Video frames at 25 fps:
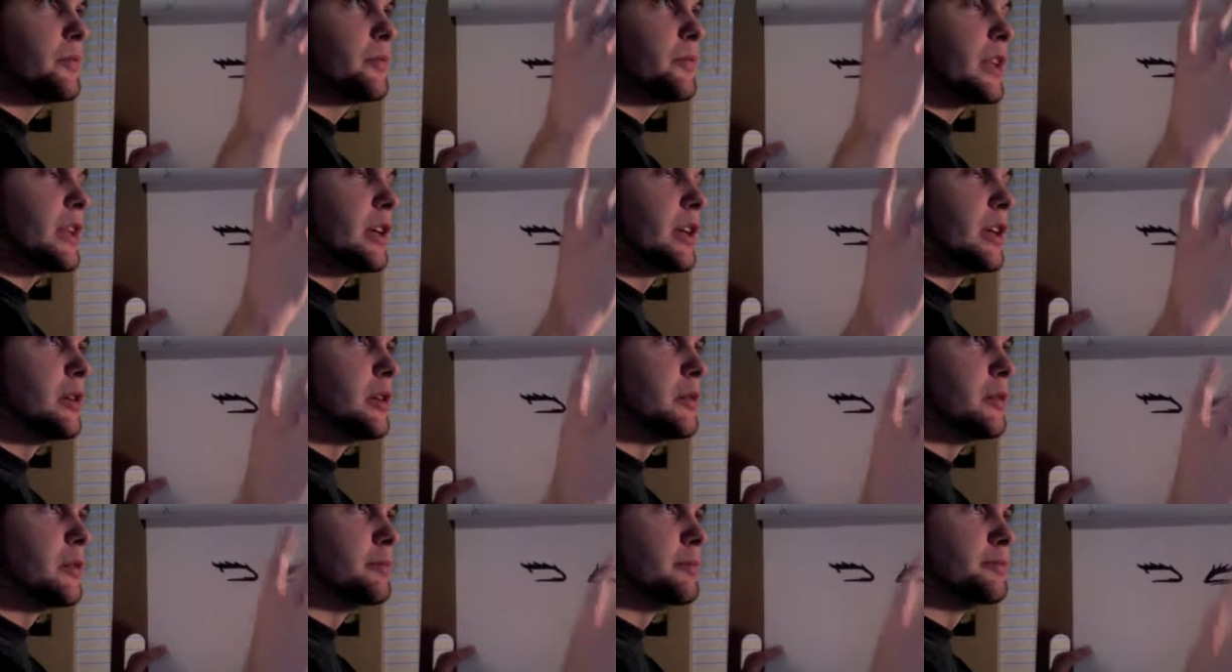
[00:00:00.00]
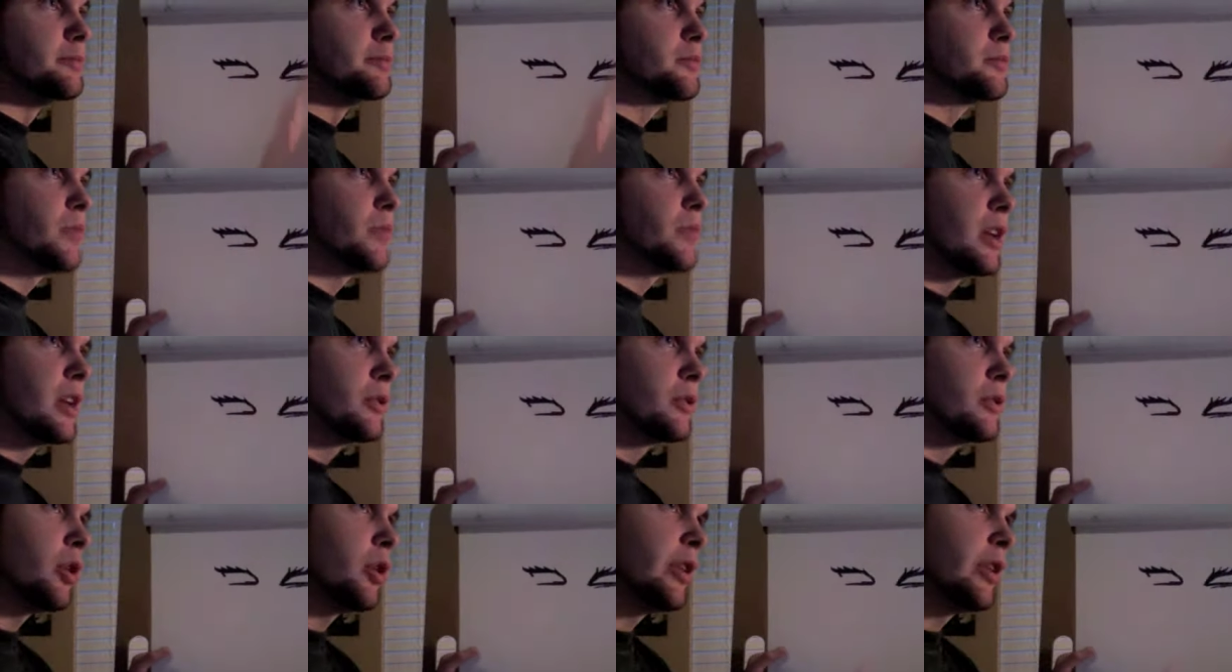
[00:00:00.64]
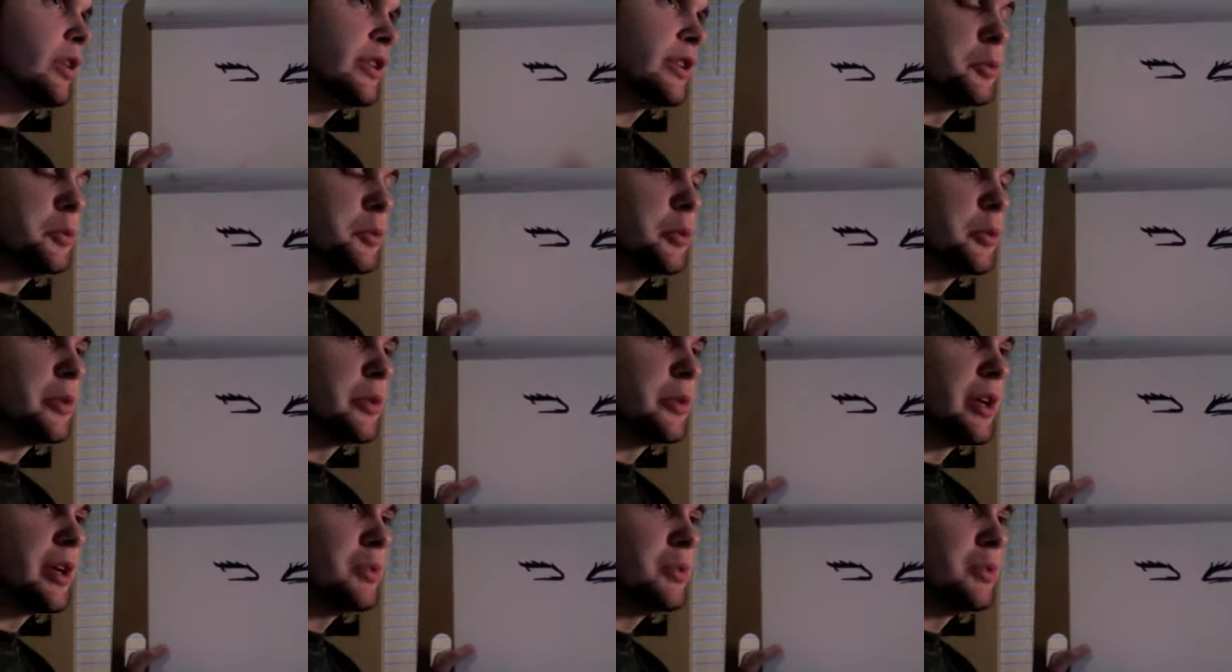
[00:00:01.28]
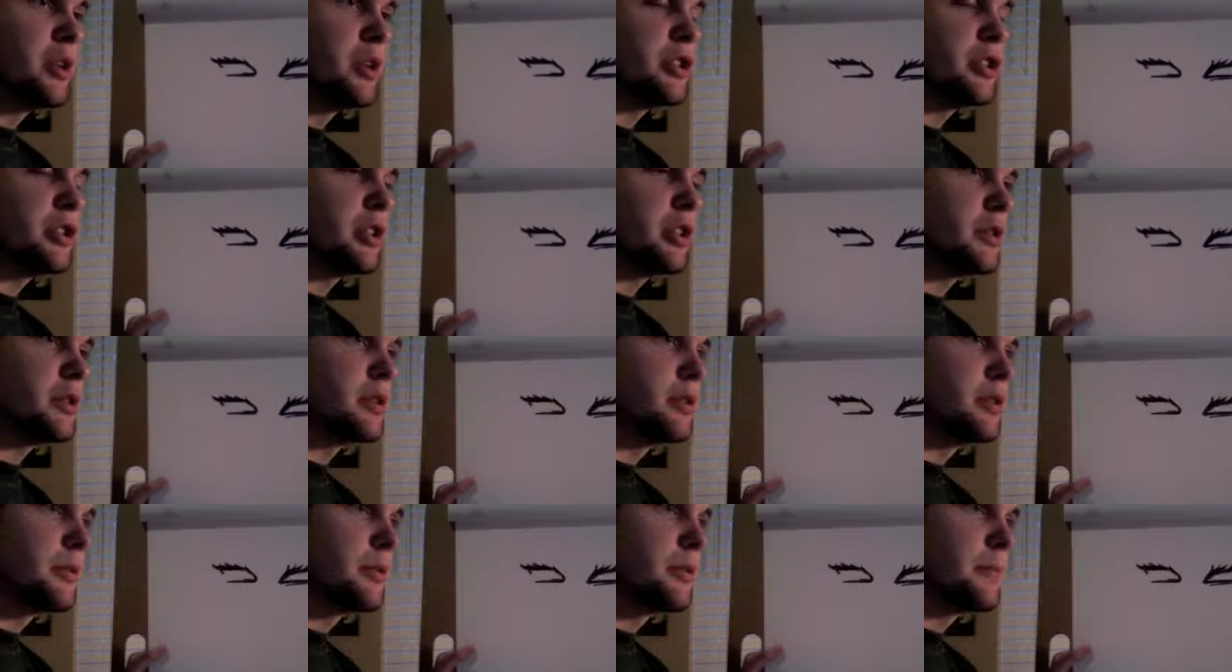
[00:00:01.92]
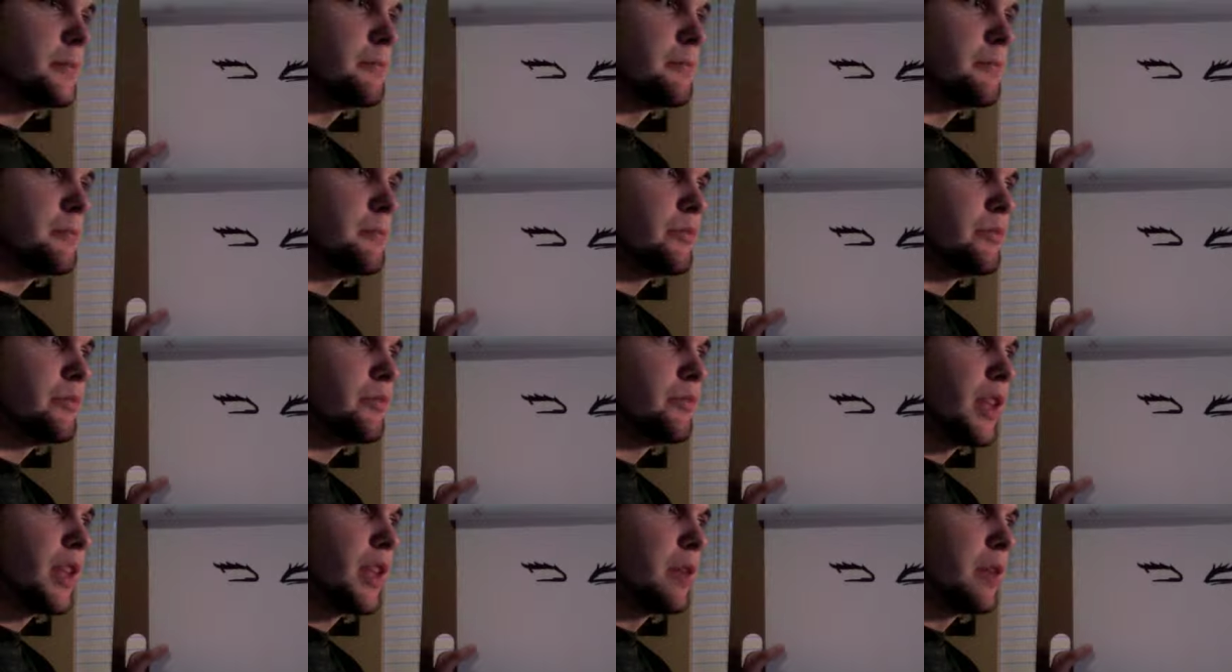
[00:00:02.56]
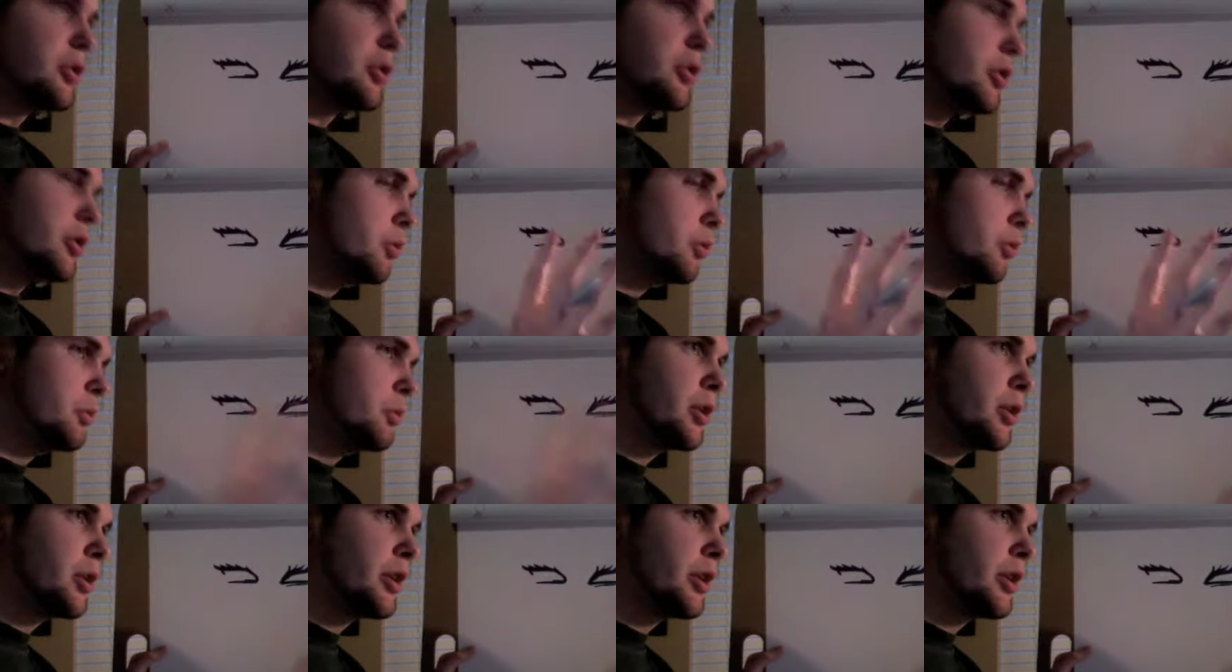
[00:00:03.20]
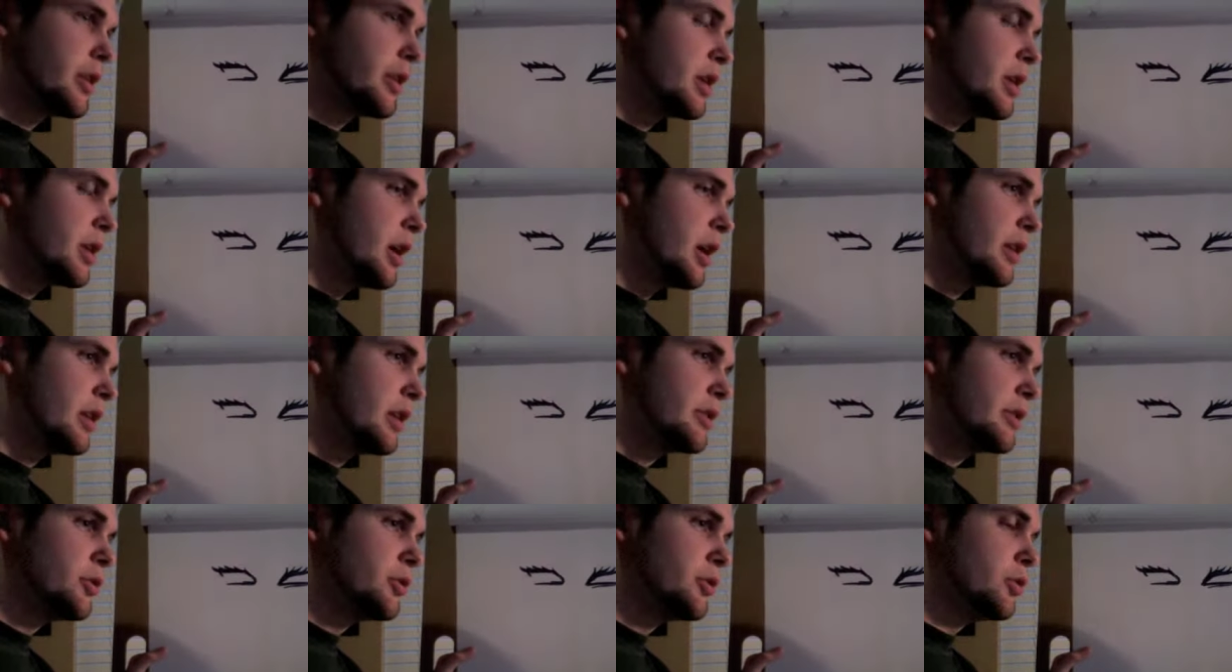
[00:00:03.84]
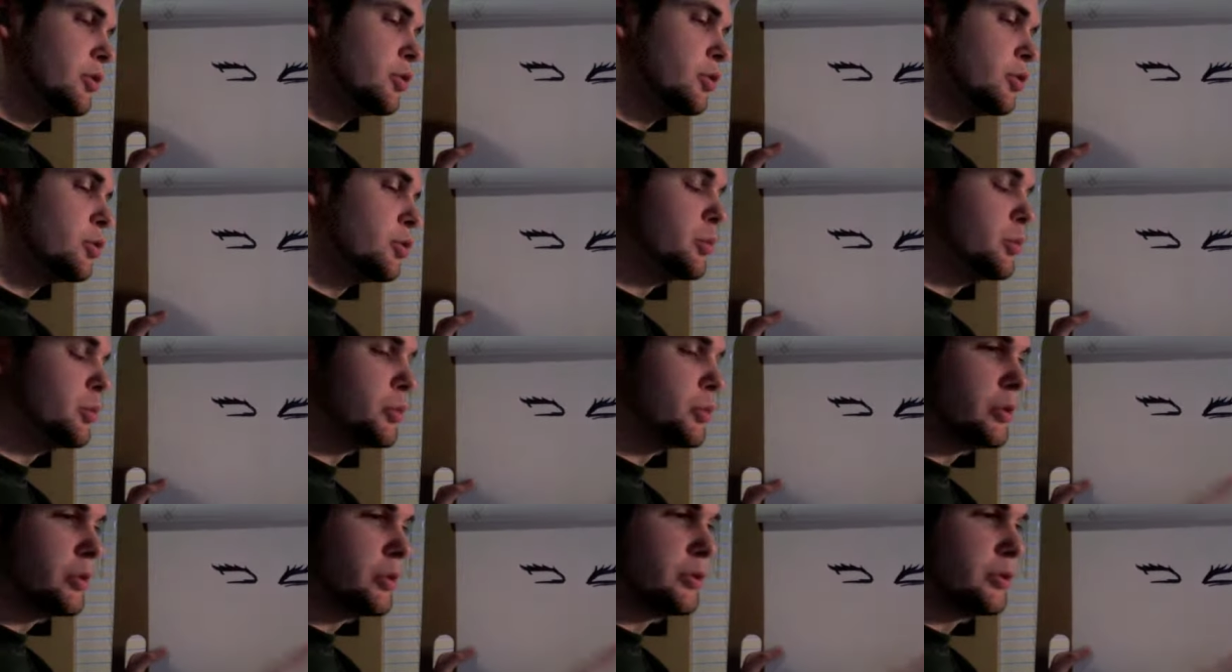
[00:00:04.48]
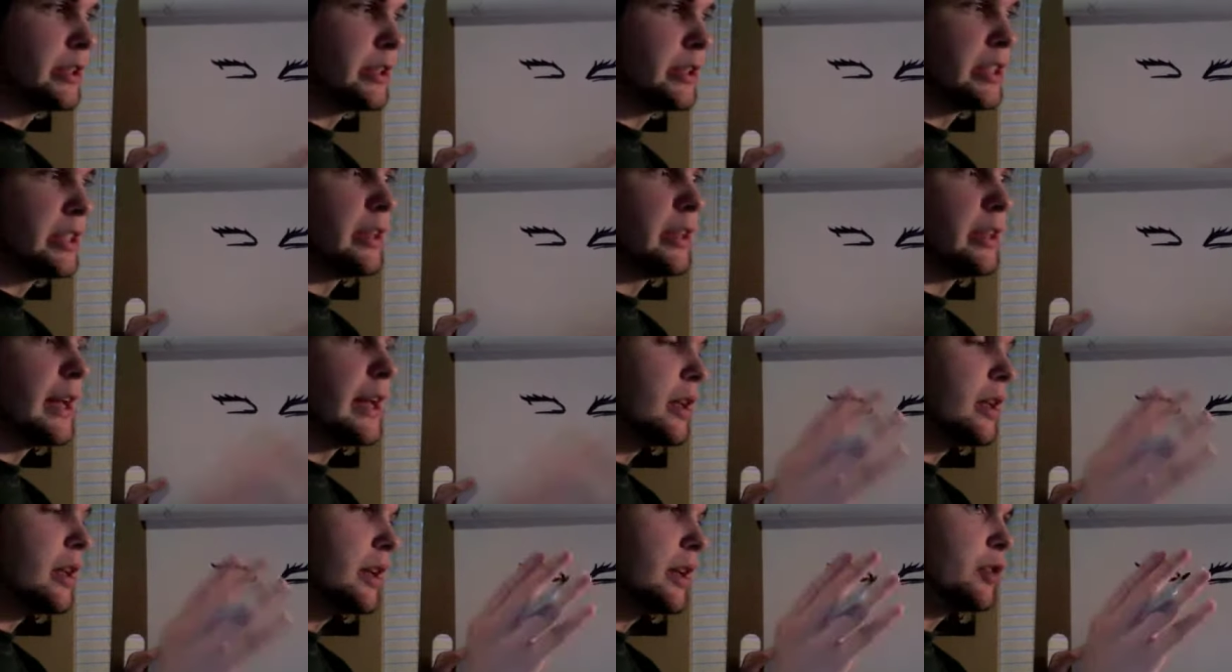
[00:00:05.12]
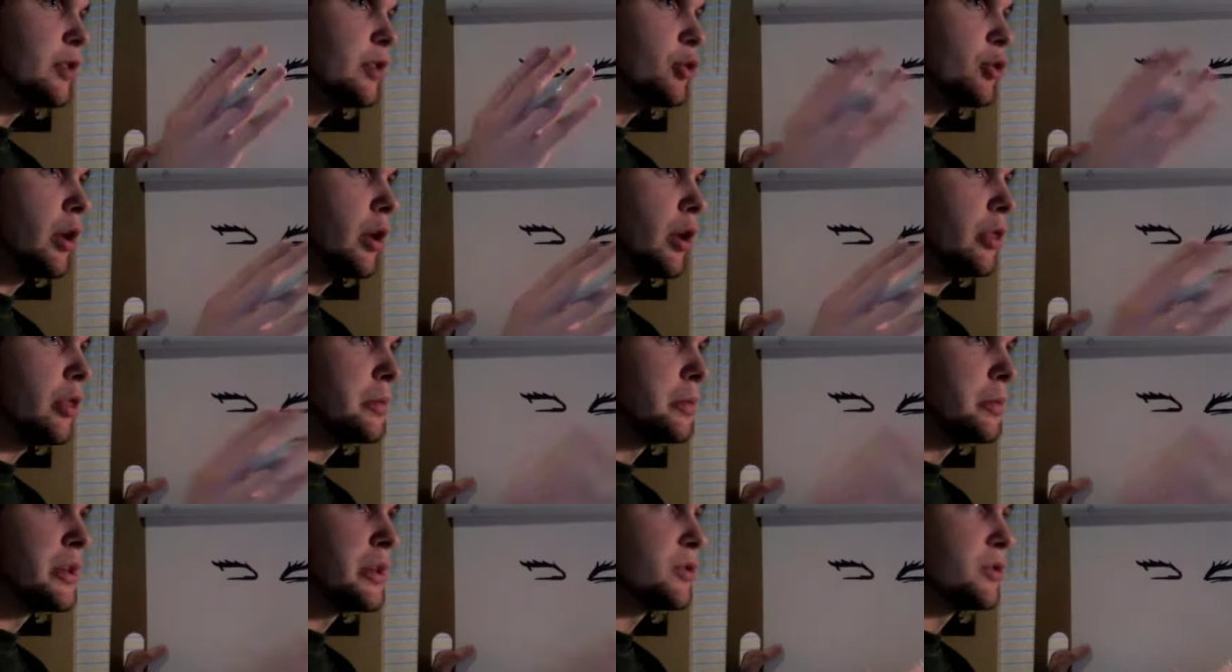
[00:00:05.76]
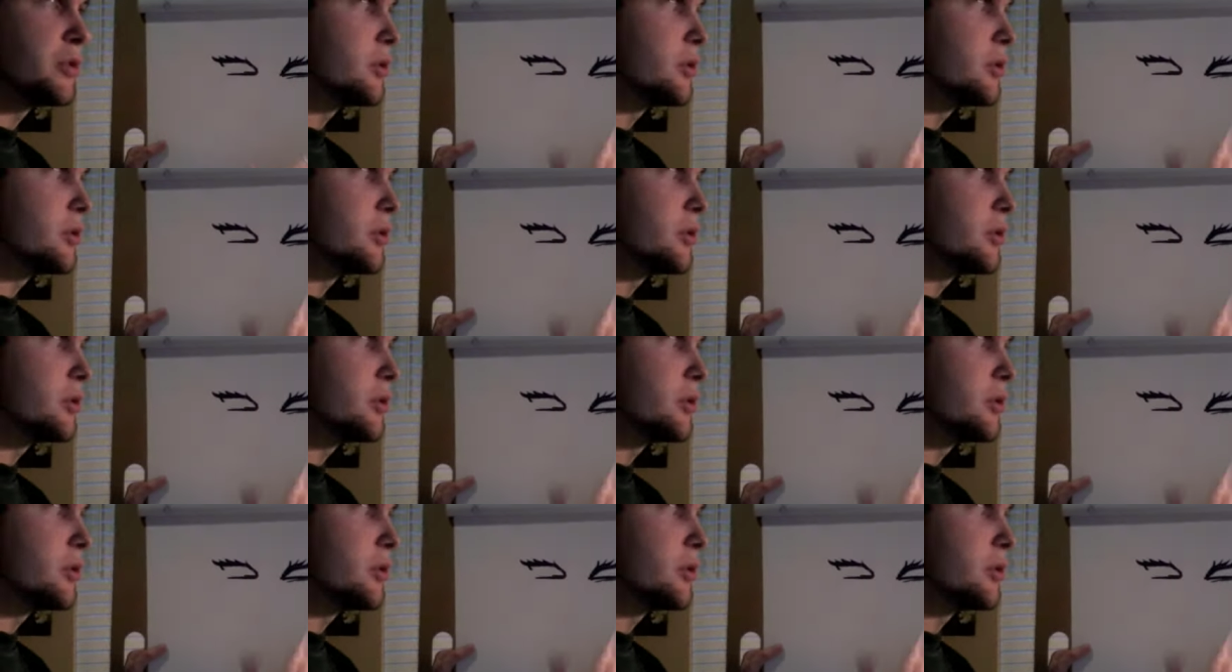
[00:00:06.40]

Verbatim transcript: Um, draw like Superman punching, but don't put on the costume. Don't do any of that, and draw the muscles.